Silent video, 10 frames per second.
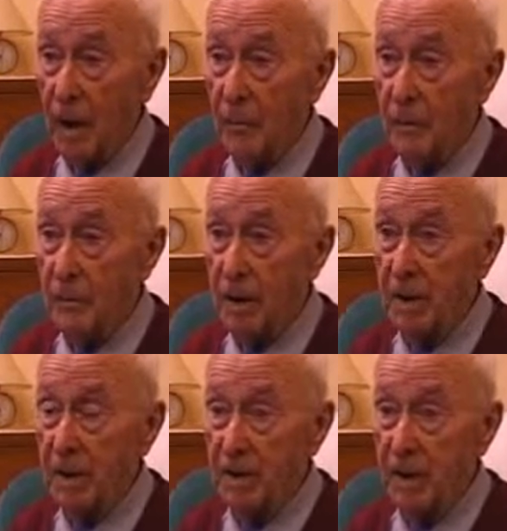I wouldn't
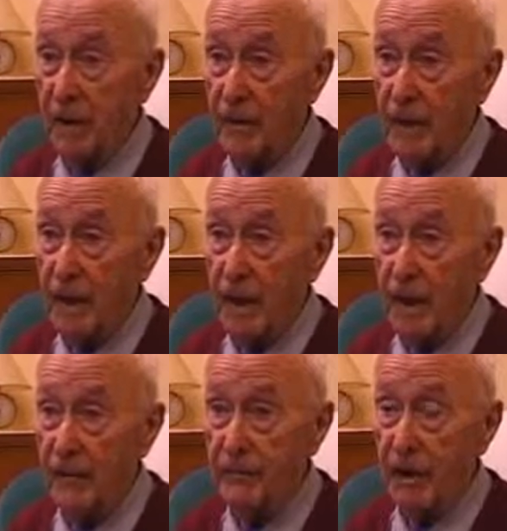be here now
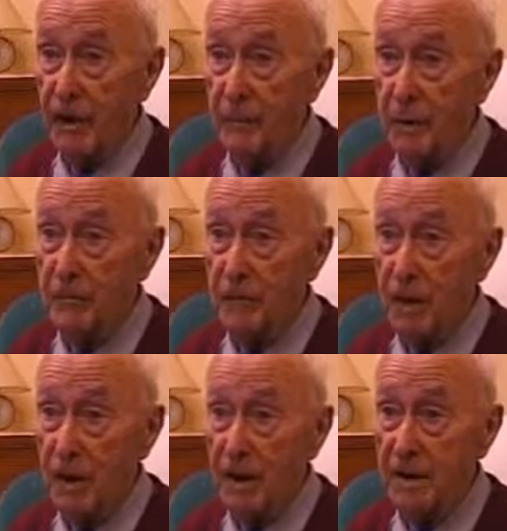if it hadn't been
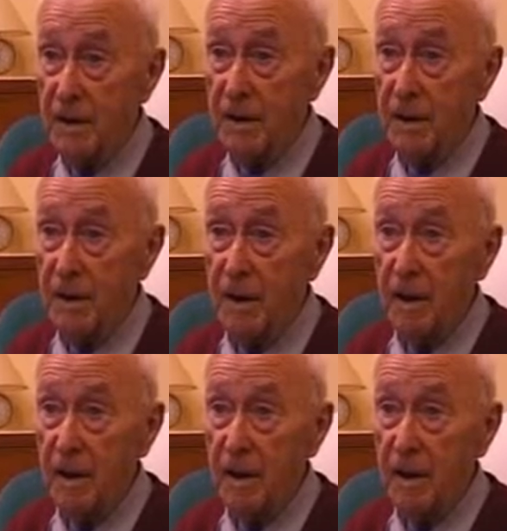for the lady